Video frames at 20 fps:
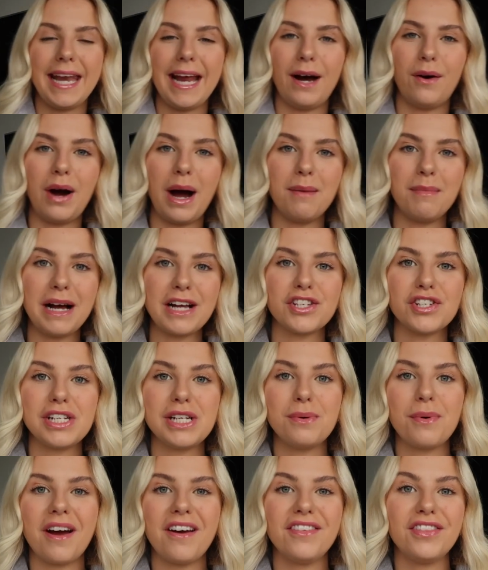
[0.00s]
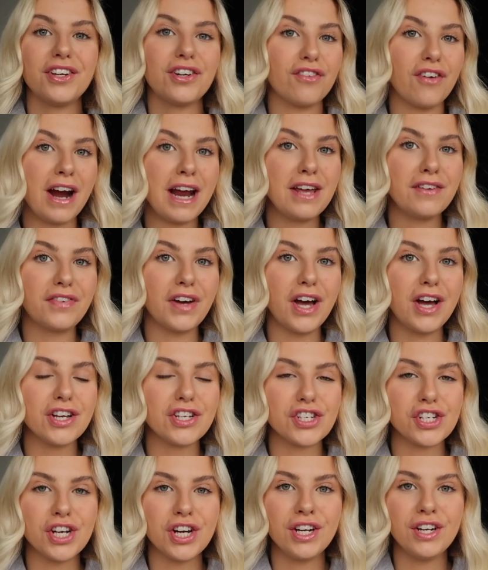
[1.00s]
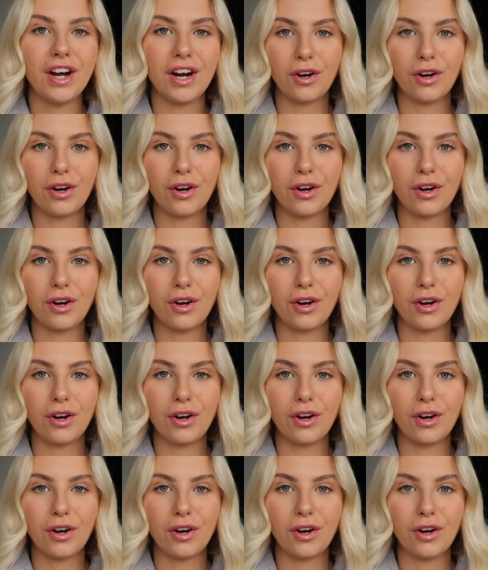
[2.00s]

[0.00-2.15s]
Now, I'm actually wearing the gray version.